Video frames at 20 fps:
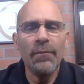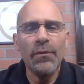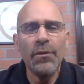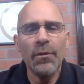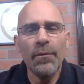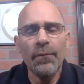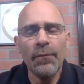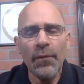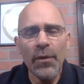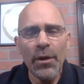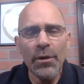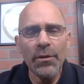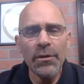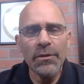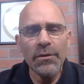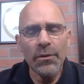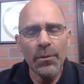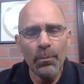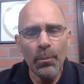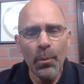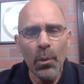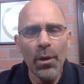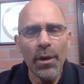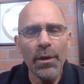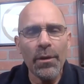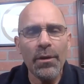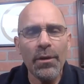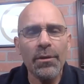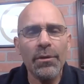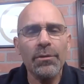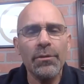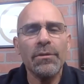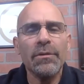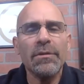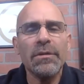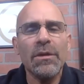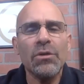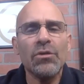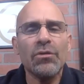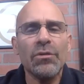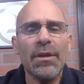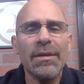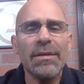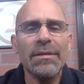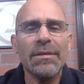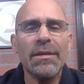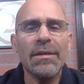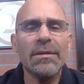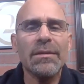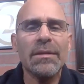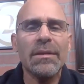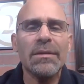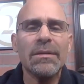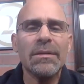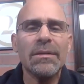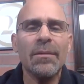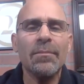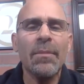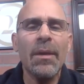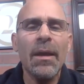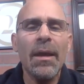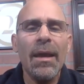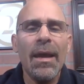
your furnace, your boiler, your central A C system,